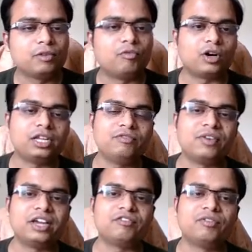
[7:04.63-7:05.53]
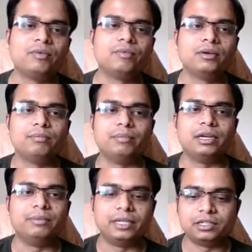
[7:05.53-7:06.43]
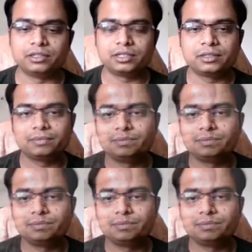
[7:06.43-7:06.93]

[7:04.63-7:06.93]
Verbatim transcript: 45 millimeters.